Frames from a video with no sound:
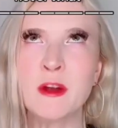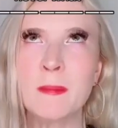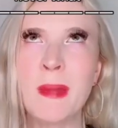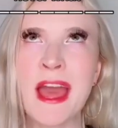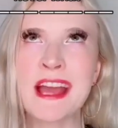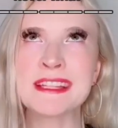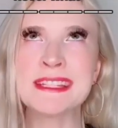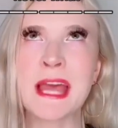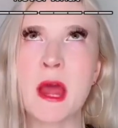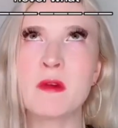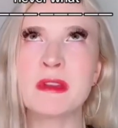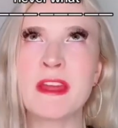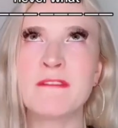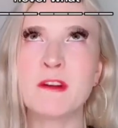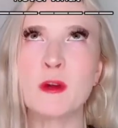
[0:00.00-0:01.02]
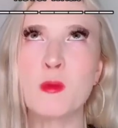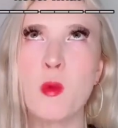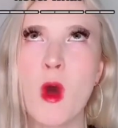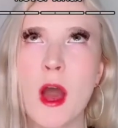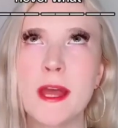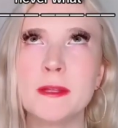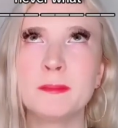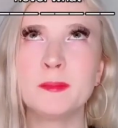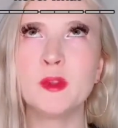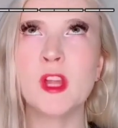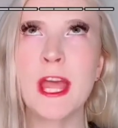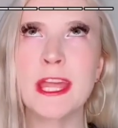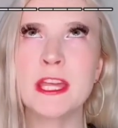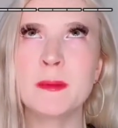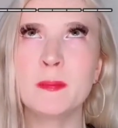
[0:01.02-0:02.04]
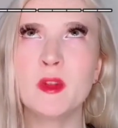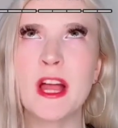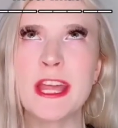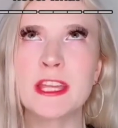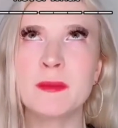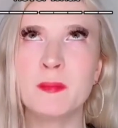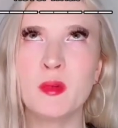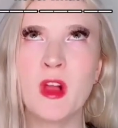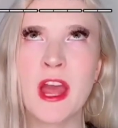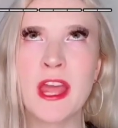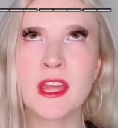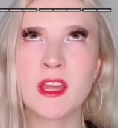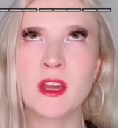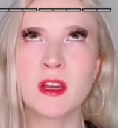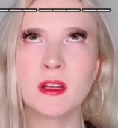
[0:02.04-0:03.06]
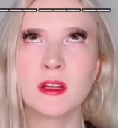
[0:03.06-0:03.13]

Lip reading: back down, never what? Blank, blank, blank.